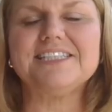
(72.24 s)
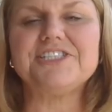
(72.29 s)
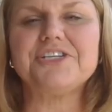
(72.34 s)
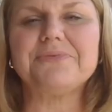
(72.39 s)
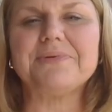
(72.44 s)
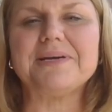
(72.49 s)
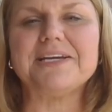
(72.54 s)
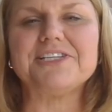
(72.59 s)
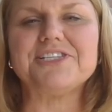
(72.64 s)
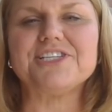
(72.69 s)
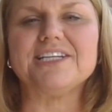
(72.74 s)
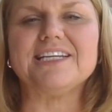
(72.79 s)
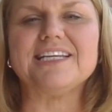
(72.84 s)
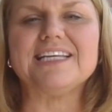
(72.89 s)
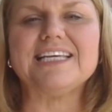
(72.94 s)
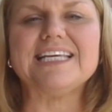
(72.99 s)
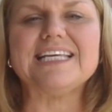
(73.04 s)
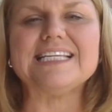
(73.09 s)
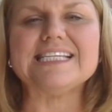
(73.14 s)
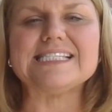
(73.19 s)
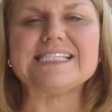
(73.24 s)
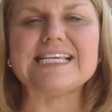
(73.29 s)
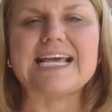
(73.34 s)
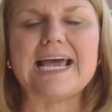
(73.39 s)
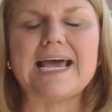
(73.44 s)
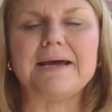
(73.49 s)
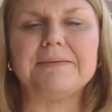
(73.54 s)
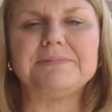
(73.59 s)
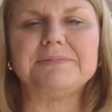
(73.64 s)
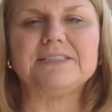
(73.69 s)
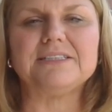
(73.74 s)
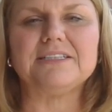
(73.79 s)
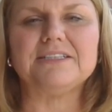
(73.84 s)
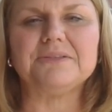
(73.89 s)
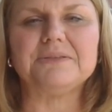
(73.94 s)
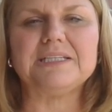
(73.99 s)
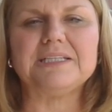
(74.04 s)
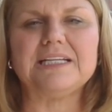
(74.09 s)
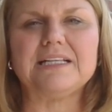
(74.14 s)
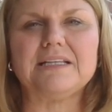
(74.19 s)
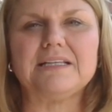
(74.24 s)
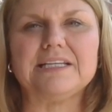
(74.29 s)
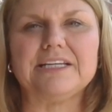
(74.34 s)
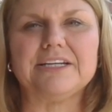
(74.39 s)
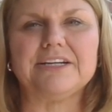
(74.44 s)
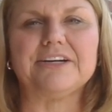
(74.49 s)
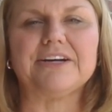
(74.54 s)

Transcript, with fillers: Situation, it is absolutely clear